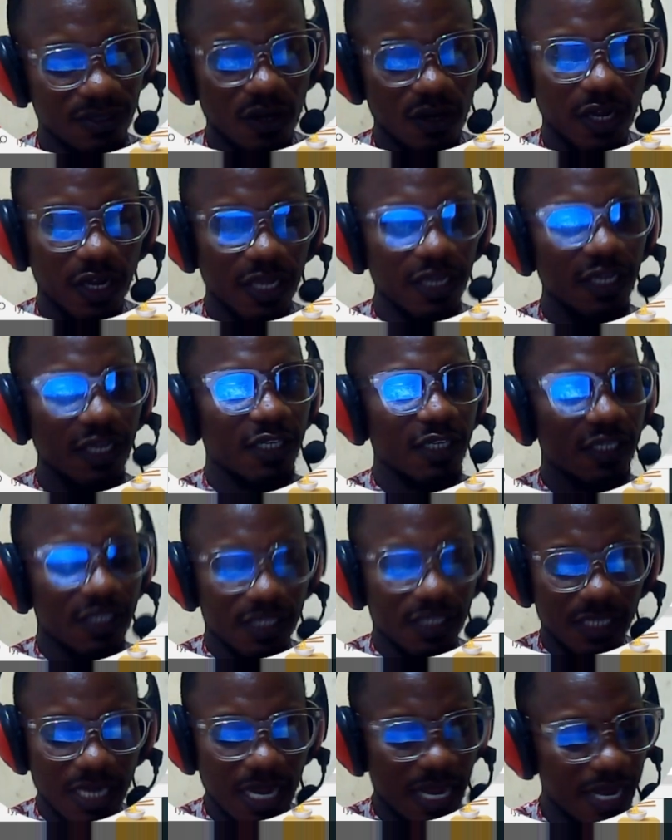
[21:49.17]
okay,
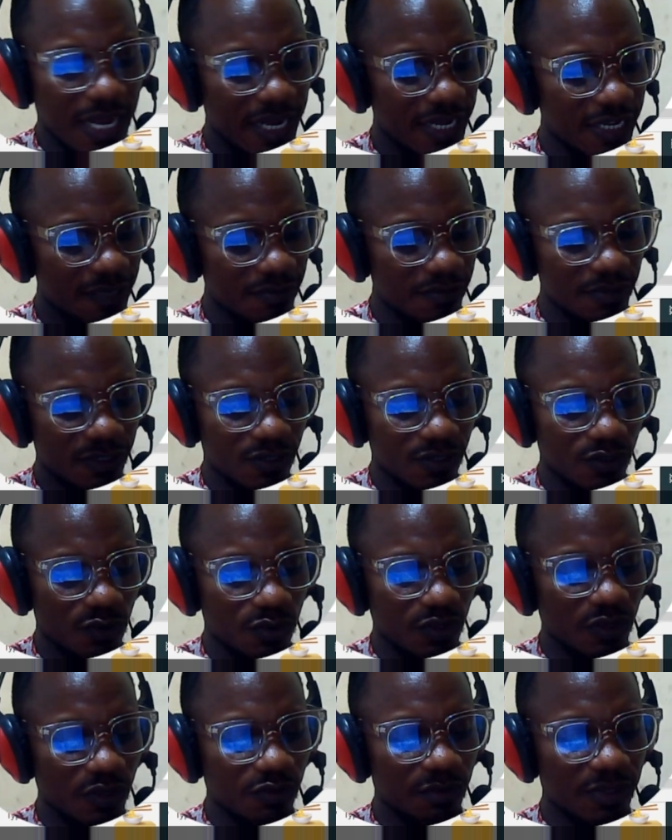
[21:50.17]
times, so we
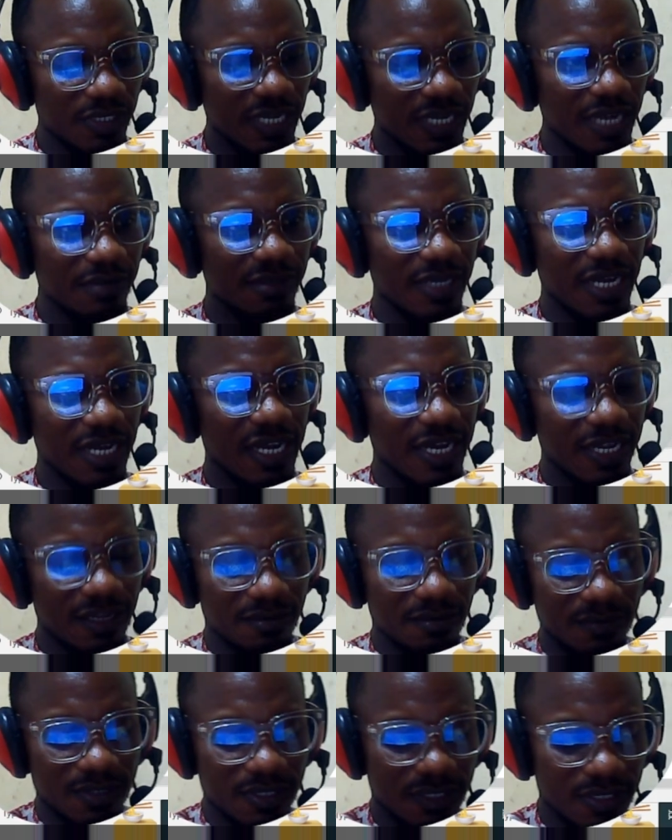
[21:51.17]
not be
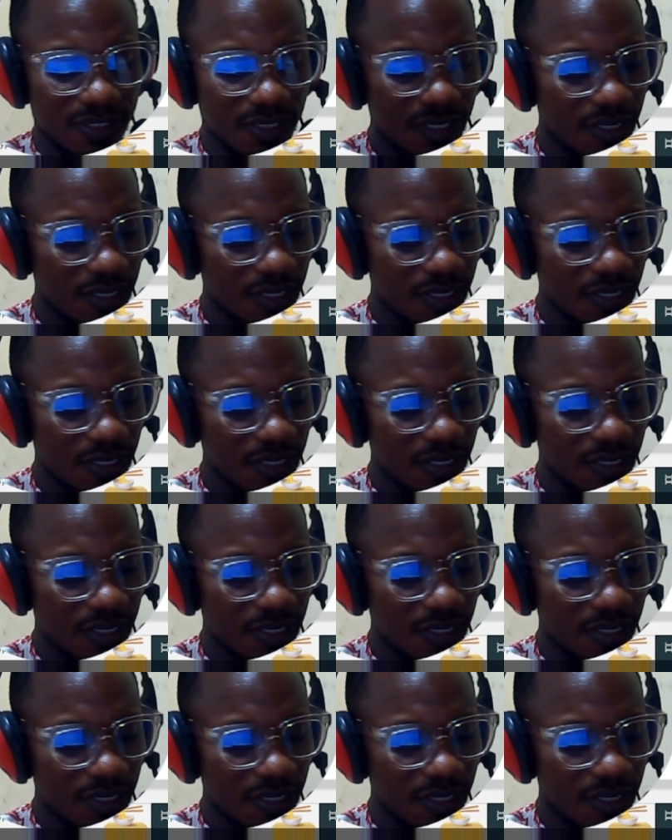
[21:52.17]
times